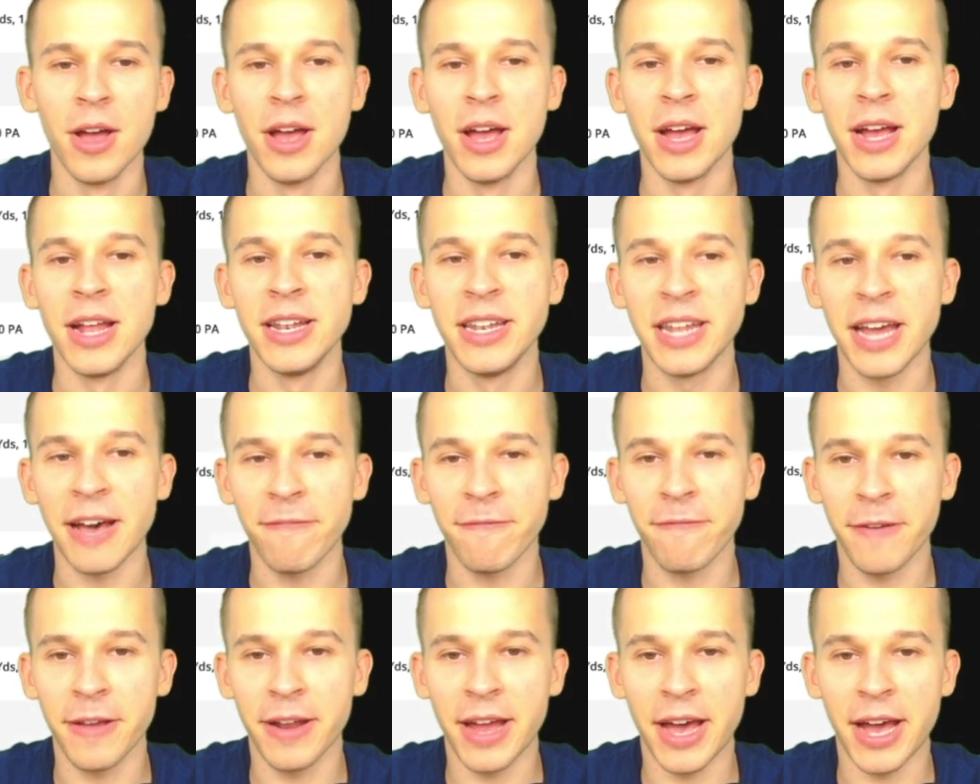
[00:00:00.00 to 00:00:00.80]

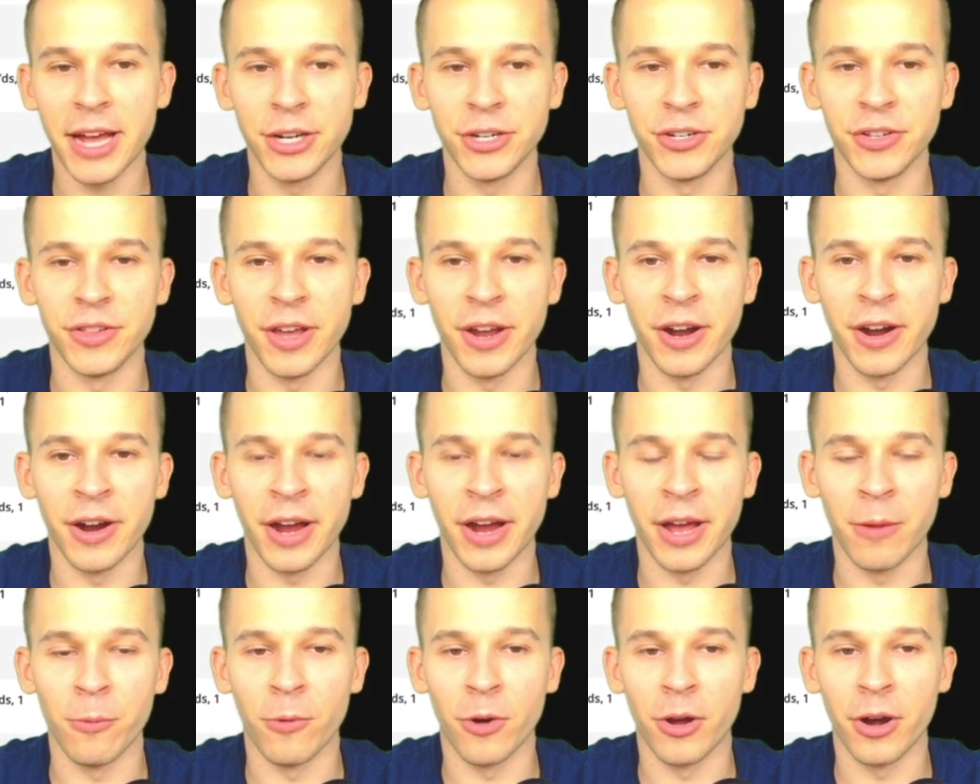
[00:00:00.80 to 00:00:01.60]
definitely an edge there.
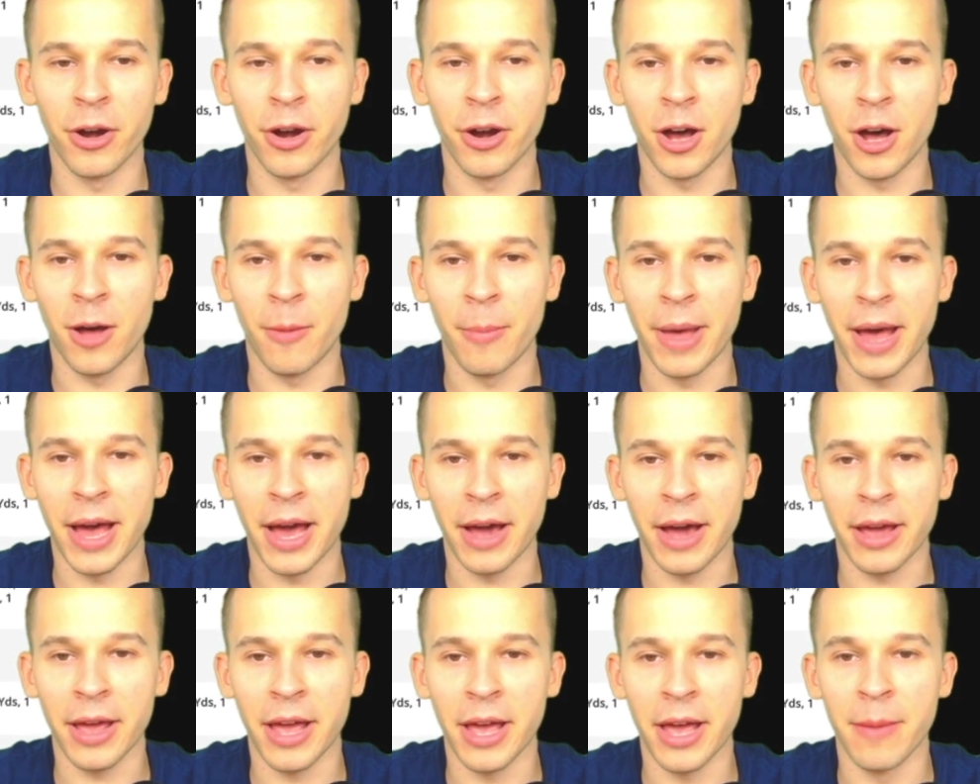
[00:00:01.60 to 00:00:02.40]
Again, won it all
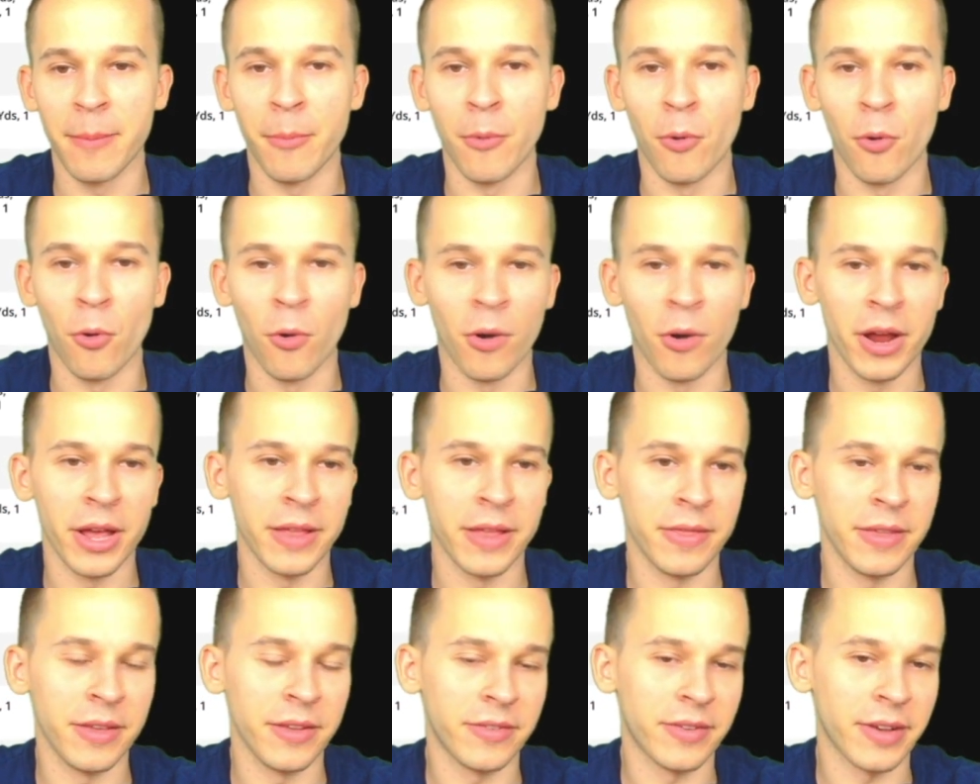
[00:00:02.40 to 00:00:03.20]
back and more in
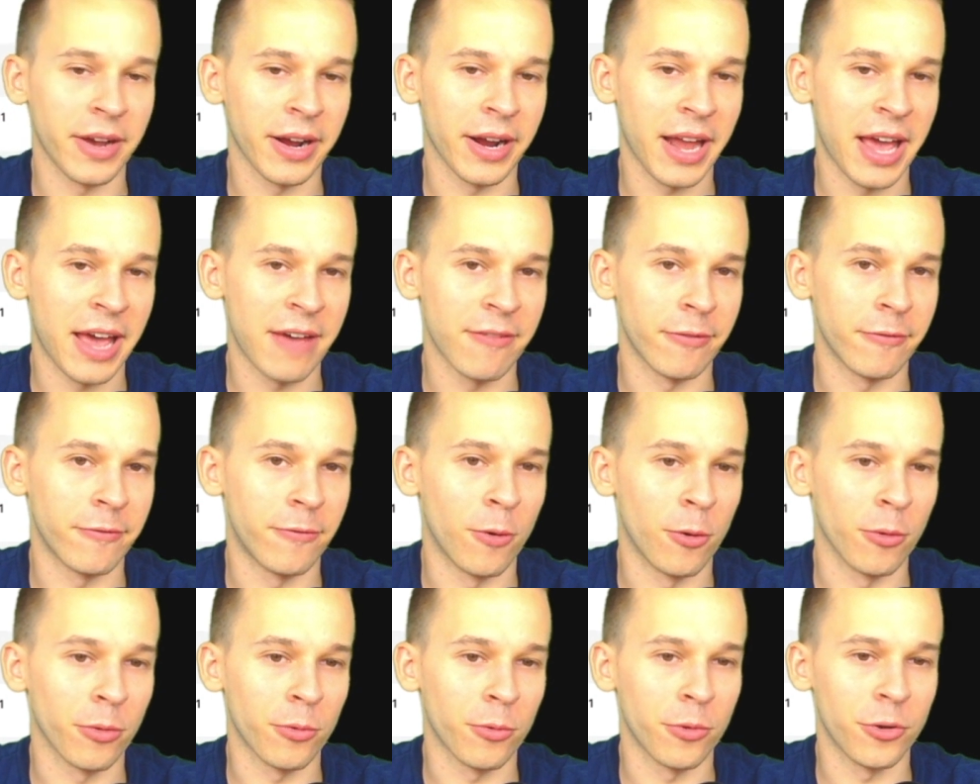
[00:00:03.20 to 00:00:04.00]
the second half and
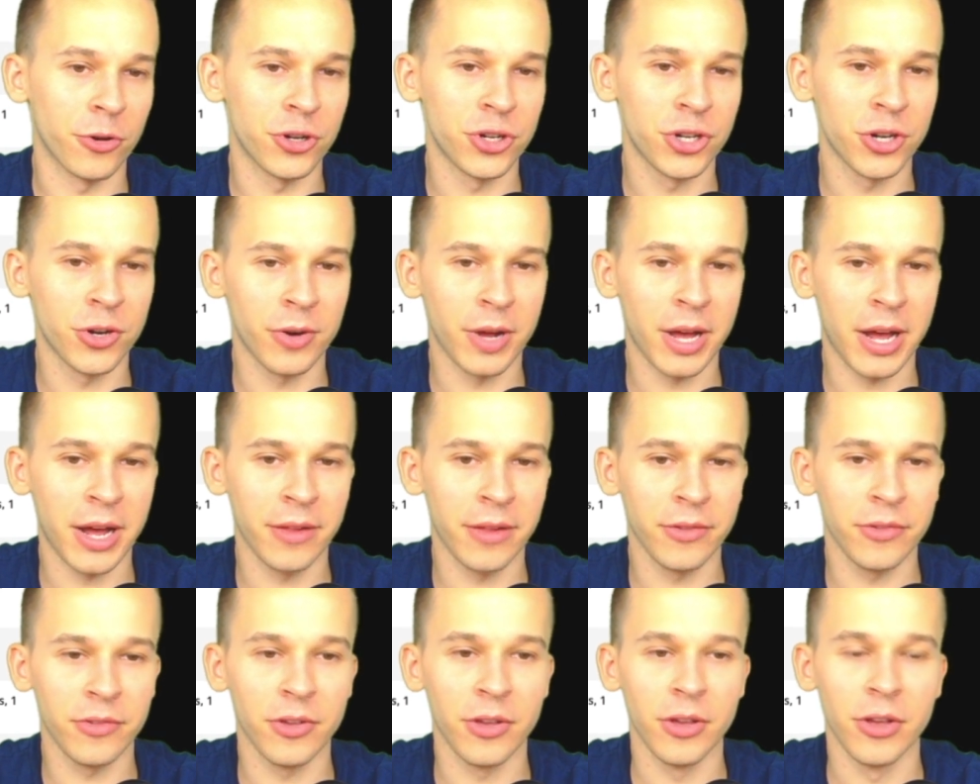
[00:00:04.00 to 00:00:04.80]
fourth quarter
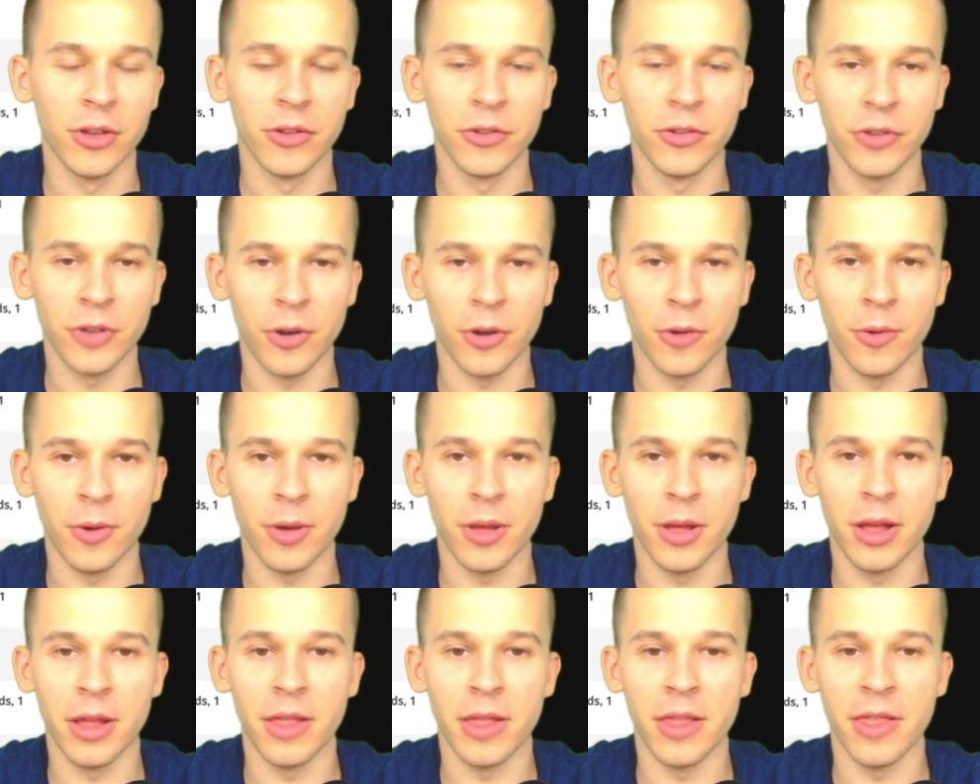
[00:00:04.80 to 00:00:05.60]
showdowns. So
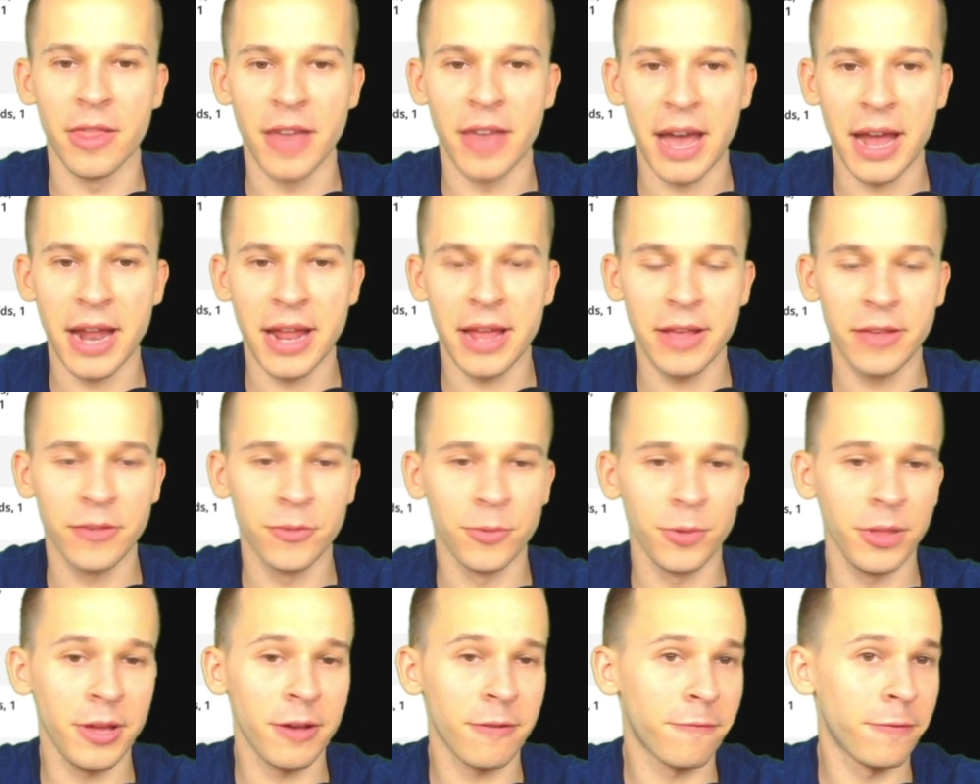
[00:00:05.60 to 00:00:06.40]
that is
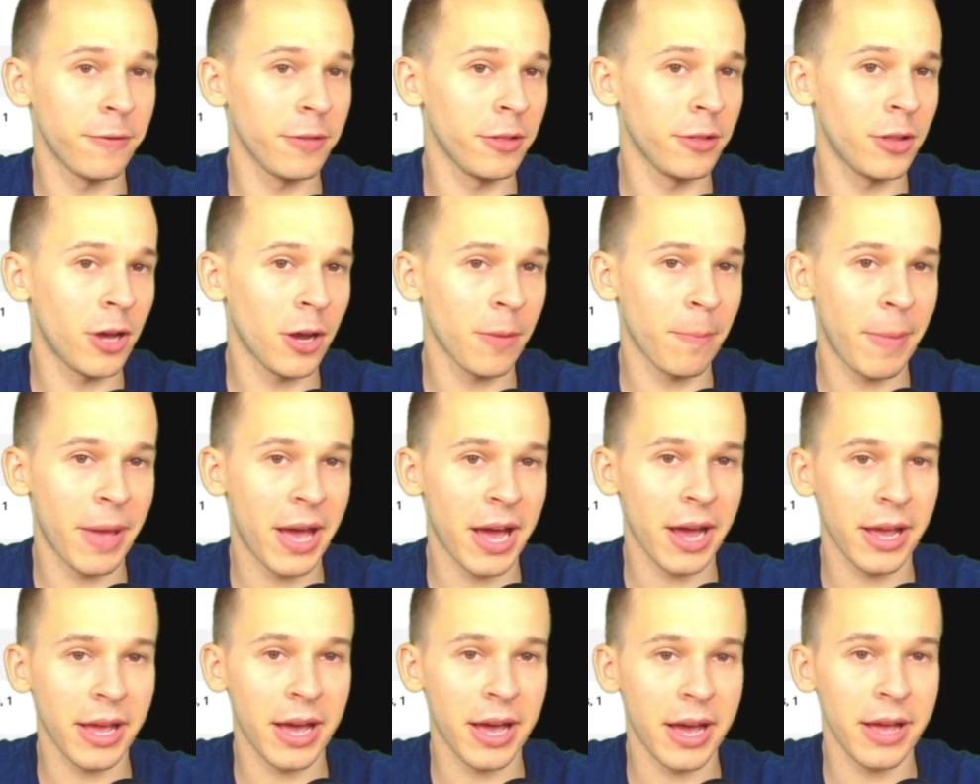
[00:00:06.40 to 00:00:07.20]
really it for the look
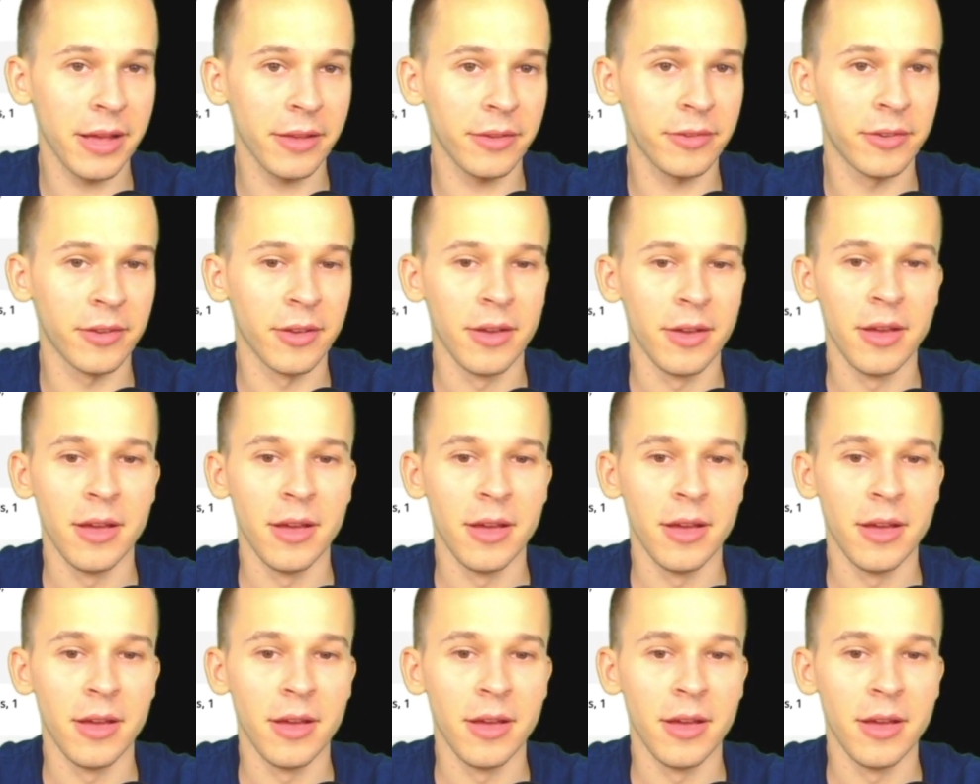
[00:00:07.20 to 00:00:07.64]
back, guys.